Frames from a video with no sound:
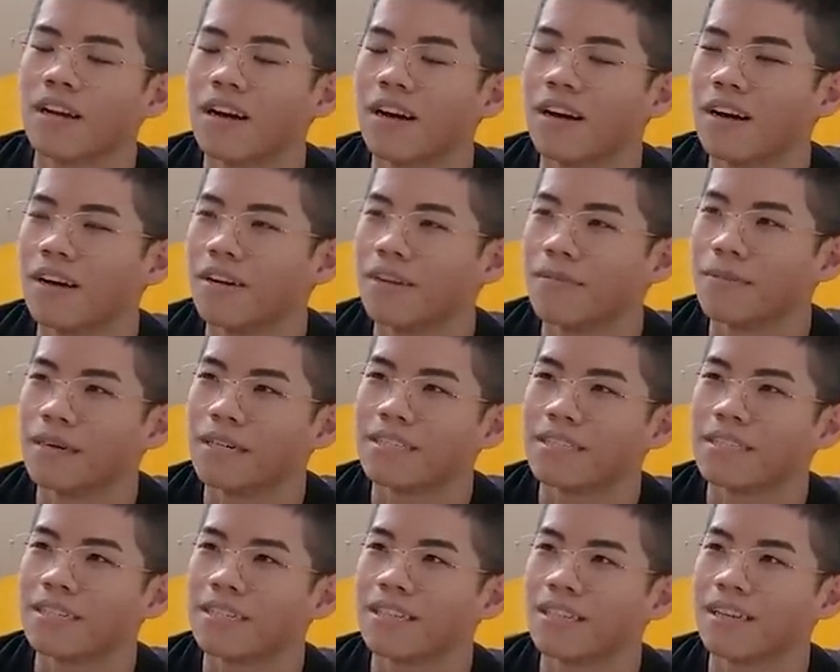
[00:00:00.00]
Um,
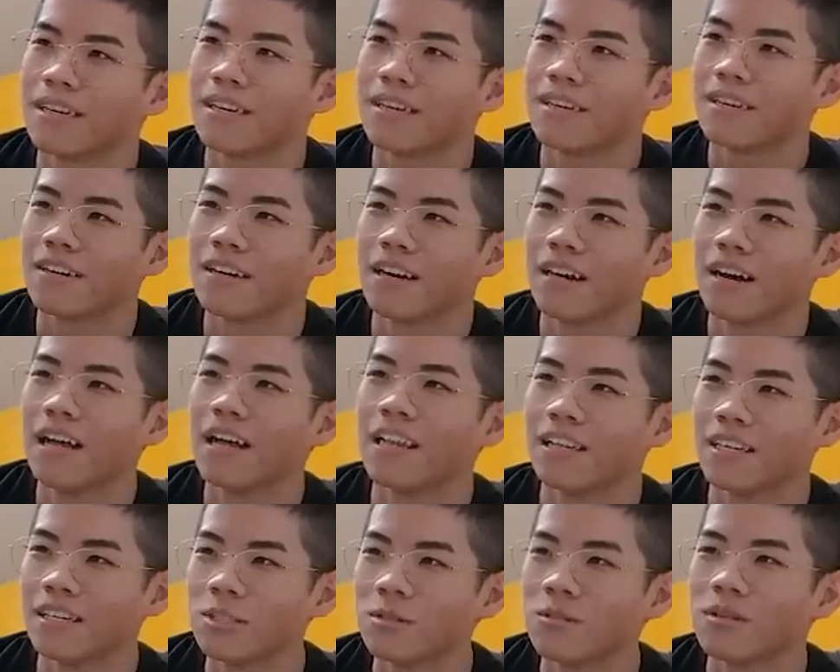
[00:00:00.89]
I'd say, like,
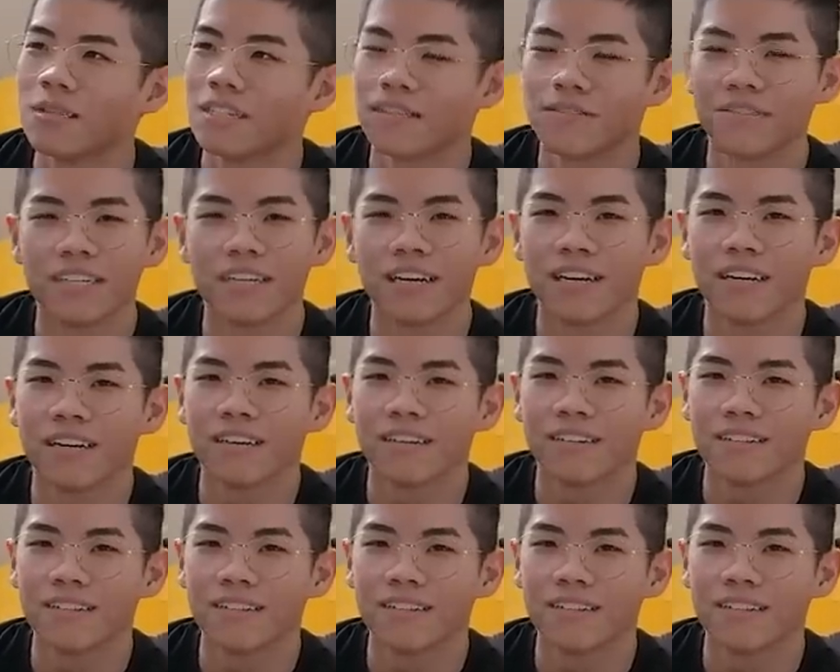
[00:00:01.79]
at least once every day.